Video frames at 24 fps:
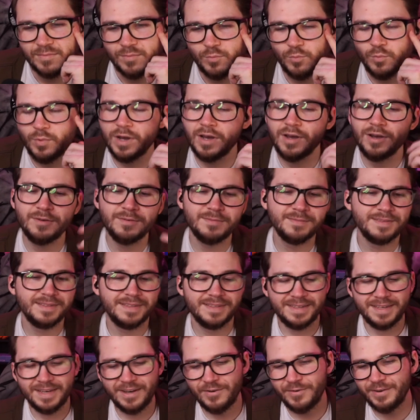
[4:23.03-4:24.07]
Well,
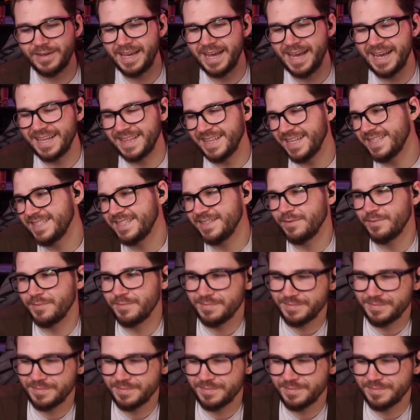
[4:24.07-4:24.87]
okay, that's...